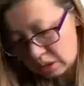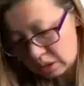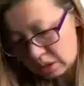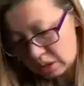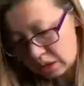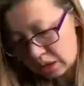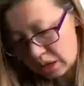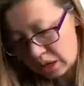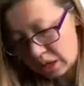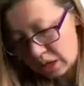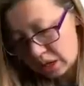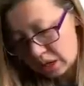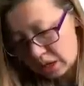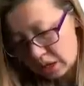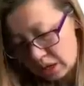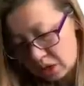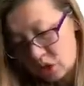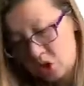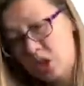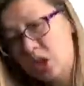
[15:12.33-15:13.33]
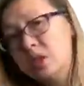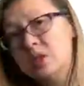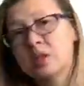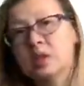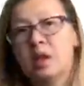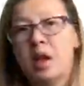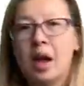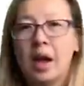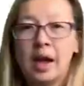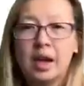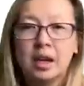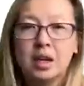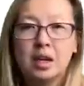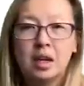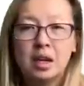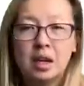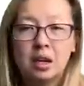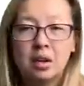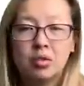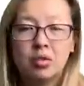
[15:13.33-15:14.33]
Okay, just like
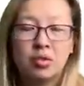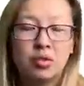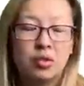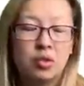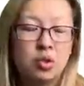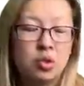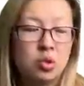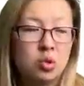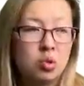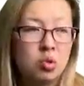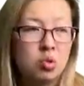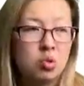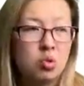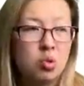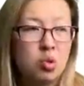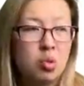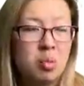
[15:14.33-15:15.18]
if you